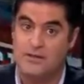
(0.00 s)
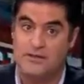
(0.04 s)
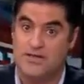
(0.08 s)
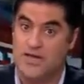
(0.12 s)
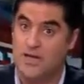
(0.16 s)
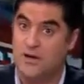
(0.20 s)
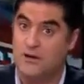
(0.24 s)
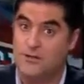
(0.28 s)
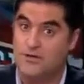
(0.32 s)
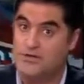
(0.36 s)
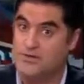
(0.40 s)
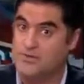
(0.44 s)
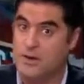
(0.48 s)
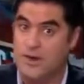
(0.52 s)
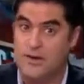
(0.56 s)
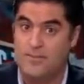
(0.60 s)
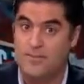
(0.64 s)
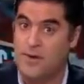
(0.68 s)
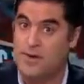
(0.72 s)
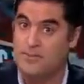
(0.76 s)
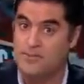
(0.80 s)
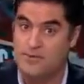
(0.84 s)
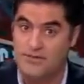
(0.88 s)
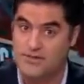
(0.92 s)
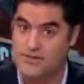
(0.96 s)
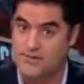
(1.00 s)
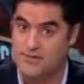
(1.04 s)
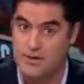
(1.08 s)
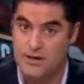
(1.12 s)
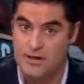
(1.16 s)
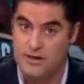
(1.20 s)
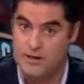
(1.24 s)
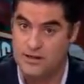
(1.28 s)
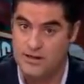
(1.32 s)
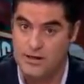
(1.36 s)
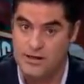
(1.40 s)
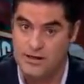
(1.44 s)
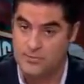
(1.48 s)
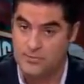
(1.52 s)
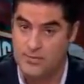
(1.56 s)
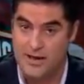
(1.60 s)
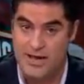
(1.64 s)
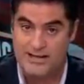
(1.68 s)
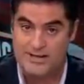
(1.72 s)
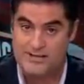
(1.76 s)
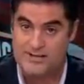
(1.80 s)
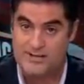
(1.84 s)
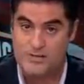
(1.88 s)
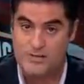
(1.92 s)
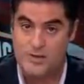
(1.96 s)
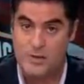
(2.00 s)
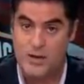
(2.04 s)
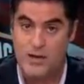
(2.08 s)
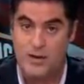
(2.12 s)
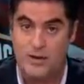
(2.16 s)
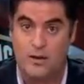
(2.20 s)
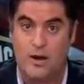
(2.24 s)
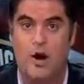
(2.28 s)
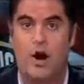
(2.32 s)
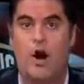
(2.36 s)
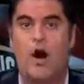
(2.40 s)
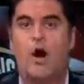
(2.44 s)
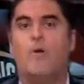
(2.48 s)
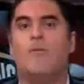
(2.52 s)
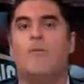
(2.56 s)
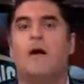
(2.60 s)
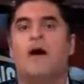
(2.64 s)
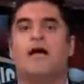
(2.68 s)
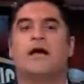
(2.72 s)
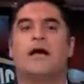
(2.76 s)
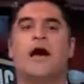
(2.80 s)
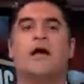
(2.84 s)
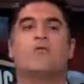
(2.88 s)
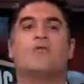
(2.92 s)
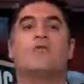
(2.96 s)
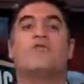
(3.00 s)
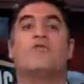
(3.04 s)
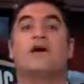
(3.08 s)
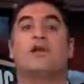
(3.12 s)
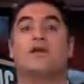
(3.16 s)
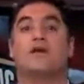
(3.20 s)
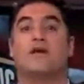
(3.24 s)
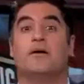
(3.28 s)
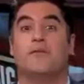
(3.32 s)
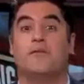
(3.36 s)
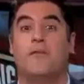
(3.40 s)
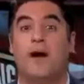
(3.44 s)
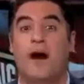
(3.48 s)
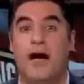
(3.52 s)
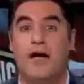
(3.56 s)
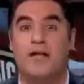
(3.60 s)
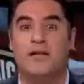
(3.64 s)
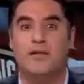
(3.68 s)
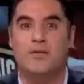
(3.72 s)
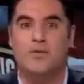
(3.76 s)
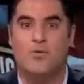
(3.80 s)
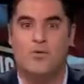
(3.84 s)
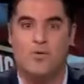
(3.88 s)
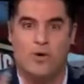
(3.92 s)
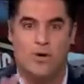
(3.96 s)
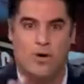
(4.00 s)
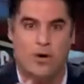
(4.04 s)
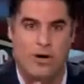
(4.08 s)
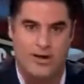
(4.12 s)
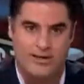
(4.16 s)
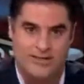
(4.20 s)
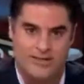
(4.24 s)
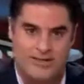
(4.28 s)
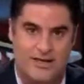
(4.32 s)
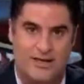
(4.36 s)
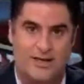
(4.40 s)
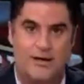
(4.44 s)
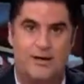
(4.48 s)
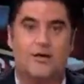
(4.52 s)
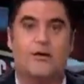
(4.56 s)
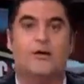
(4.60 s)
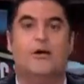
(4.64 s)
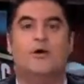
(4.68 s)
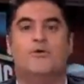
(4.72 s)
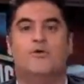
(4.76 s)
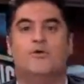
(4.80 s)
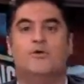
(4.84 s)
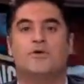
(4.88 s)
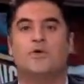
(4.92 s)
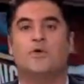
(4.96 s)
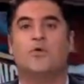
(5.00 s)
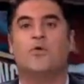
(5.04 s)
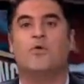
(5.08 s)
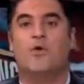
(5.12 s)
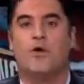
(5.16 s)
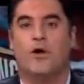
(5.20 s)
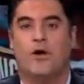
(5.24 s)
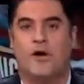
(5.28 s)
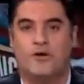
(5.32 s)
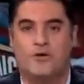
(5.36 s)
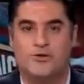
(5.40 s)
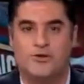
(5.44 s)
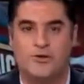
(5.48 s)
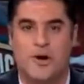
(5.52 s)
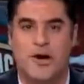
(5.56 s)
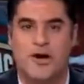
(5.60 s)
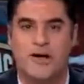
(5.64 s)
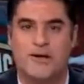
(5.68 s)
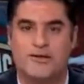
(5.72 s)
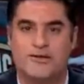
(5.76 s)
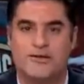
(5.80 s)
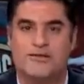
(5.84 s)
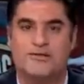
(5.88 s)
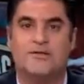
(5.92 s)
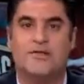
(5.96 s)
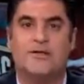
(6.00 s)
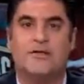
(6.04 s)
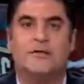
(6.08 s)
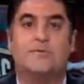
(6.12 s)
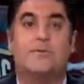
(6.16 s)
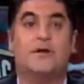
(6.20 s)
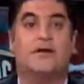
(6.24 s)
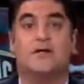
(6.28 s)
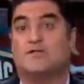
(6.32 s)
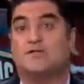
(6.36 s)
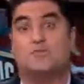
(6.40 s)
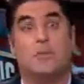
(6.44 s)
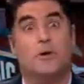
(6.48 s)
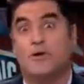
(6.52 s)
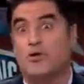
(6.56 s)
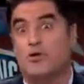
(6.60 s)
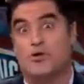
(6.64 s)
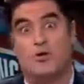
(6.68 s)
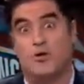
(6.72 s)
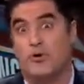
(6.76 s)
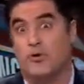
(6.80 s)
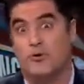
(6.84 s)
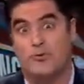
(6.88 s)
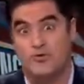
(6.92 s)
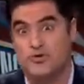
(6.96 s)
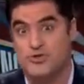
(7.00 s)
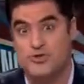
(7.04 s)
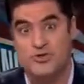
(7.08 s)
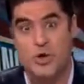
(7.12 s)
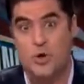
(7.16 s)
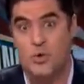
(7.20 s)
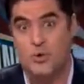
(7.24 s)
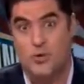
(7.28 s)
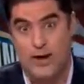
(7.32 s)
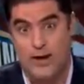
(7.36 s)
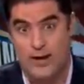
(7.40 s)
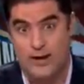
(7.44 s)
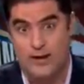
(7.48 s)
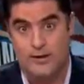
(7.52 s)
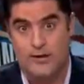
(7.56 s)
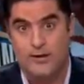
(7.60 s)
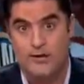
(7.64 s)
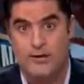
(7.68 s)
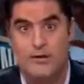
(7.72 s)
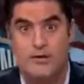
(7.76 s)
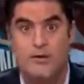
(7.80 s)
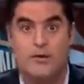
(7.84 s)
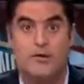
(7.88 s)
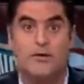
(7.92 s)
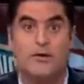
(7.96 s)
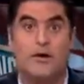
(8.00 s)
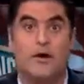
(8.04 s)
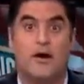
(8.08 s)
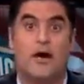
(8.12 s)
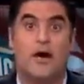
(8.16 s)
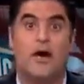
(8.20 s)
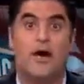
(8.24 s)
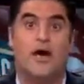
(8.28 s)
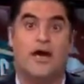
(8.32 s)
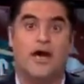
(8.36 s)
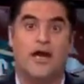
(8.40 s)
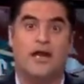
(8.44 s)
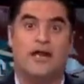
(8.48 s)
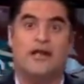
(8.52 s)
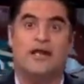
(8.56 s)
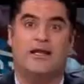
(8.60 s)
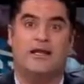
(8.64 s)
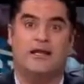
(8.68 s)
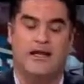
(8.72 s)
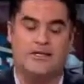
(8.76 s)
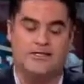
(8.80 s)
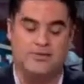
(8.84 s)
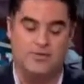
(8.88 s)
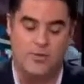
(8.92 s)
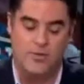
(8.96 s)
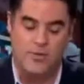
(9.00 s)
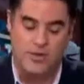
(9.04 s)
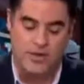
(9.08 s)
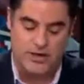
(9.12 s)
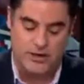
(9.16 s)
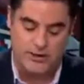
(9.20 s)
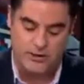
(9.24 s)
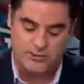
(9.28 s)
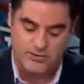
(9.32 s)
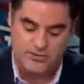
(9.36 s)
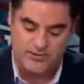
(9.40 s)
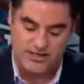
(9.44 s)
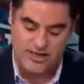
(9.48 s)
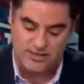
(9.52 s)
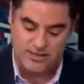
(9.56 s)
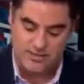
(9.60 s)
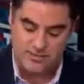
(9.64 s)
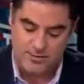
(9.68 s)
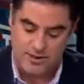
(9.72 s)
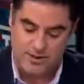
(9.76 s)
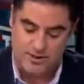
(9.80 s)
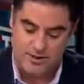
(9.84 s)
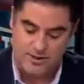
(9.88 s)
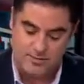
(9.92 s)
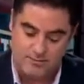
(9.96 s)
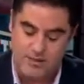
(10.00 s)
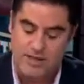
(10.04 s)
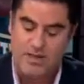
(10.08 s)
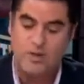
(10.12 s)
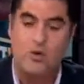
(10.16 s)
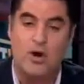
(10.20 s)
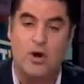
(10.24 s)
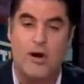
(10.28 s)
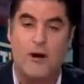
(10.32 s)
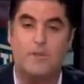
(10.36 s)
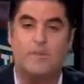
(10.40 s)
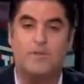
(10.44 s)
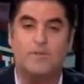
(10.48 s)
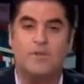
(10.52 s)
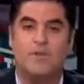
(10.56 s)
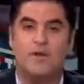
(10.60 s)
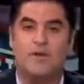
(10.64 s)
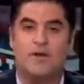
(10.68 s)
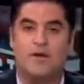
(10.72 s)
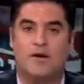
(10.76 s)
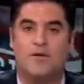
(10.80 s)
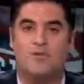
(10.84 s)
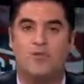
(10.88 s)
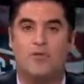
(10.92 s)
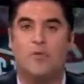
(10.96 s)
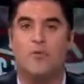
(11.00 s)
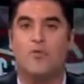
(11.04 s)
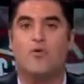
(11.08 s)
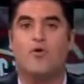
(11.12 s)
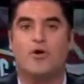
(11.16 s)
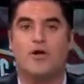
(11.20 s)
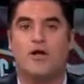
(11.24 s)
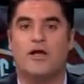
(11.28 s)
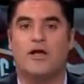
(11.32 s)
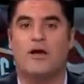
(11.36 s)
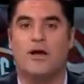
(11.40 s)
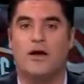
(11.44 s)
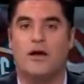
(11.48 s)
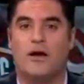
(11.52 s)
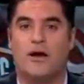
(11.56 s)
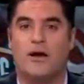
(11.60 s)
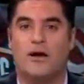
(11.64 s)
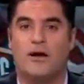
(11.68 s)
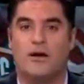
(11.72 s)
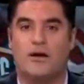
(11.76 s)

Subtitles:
terrorists might be able to smuggle in other paths as well. Oh my God, we've got to combine the war on terror with the war on drugs, because both are going so well. And that's what we've got to do in South America. Meanwhile, reporting